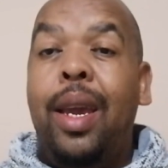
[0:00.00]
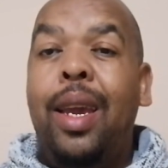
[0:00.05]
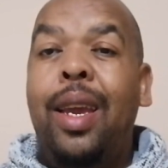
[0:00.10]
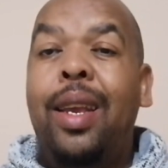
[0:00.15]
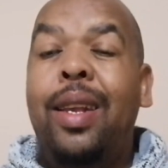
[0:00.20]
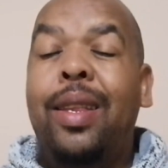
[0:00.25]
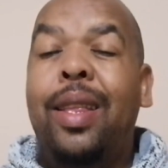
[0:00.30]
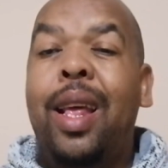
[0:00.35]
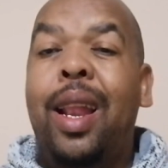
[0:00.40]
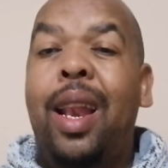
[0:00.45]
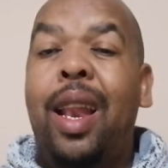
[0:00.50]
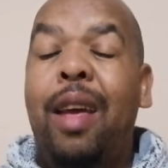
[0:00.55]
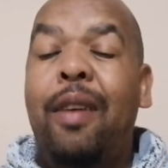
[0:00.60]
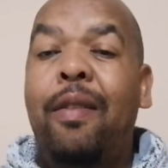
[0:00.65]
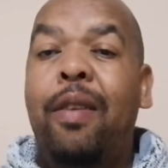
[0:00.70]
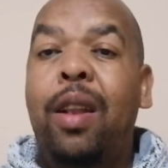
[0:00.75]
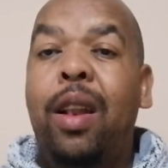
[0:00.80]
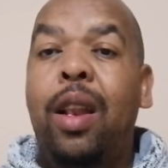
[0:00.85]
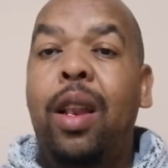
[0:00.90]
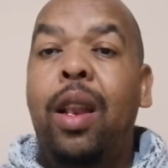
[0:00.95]
is the
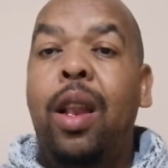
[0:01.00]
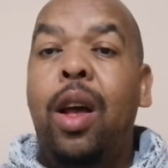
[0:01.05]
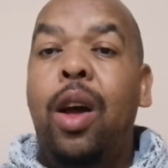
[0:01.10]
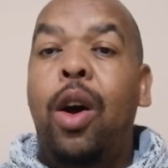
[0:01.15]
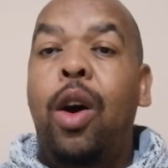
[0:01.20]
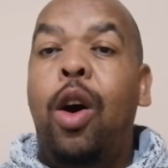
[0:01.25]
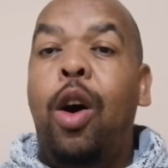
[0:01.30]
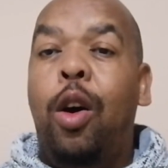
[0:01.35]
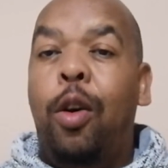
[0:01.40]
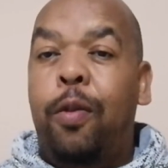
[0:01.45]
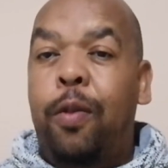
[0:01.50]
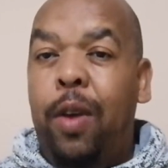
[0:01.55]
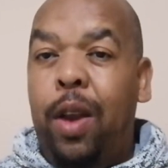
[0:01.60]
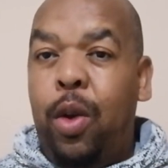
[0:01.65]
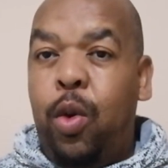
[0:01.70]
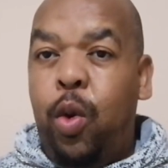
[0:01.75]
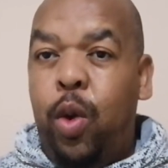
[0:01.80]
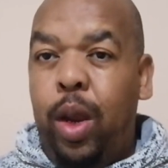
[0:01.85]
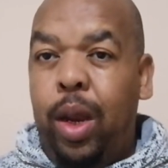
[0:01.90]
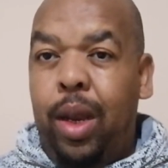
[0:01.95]
level of
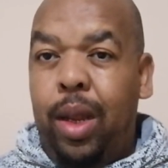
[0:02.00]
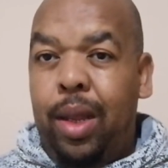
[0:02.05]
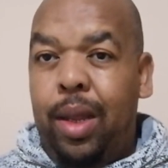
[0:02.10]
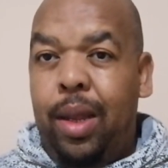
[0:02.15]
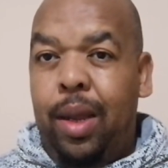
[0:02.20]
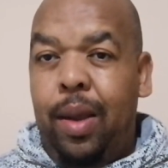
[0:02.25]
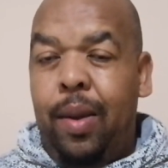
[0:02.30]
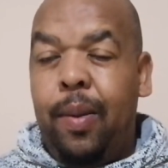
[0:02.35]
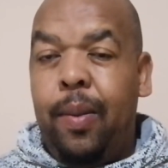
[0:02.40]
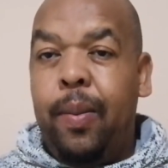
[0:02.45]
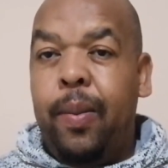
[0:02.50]
liquidity.